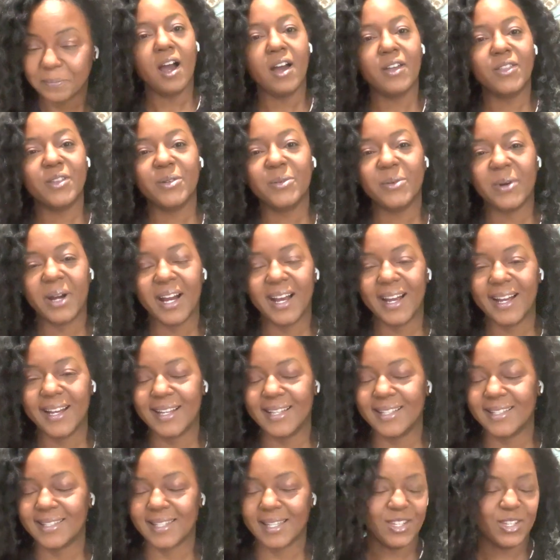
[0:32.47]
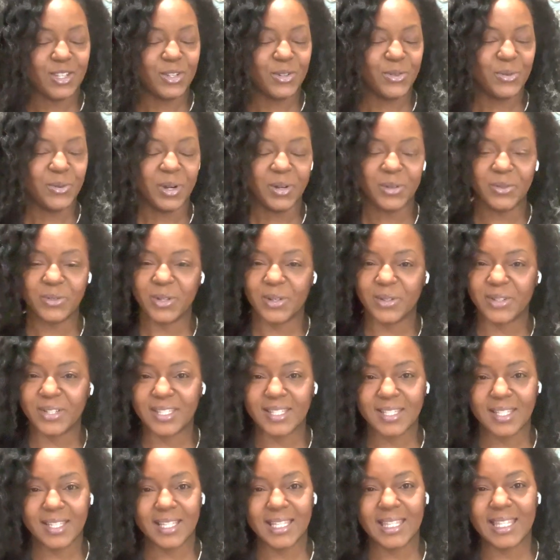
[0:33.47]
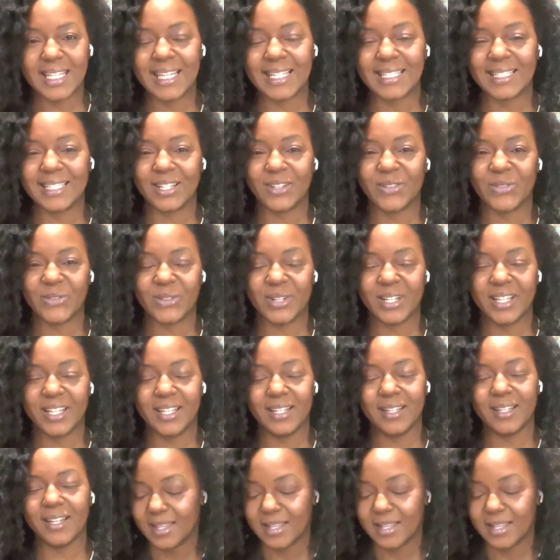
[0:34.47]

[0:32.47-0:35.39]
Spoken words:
Otherwise, you won't notice anything different.